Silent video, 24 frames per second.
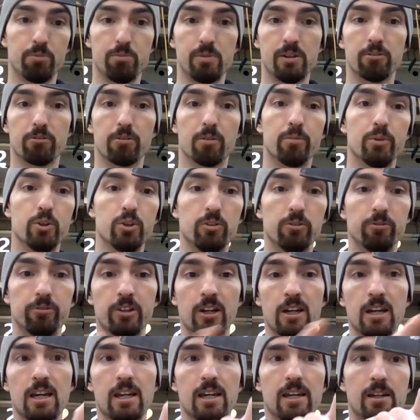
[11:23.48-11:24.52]
be removed.
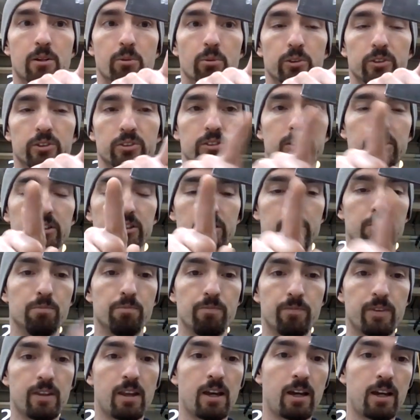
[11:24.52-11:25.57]
It would still
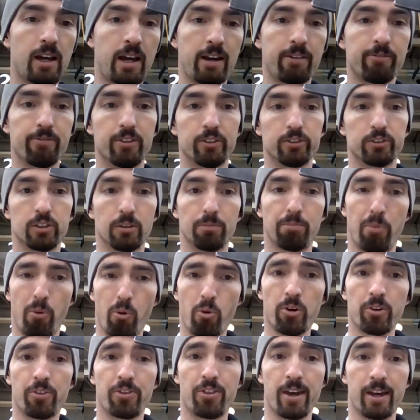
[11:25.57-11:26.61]
have the
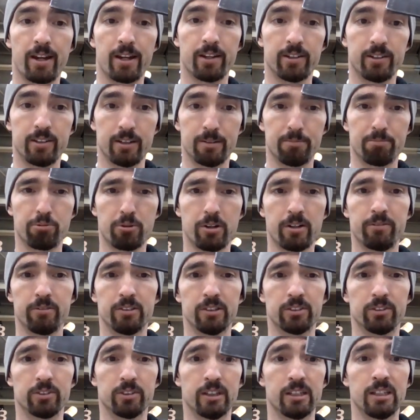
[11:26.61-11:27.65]
support that it did
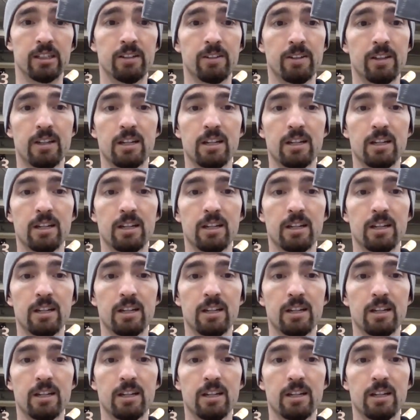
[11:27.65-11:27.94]
previously.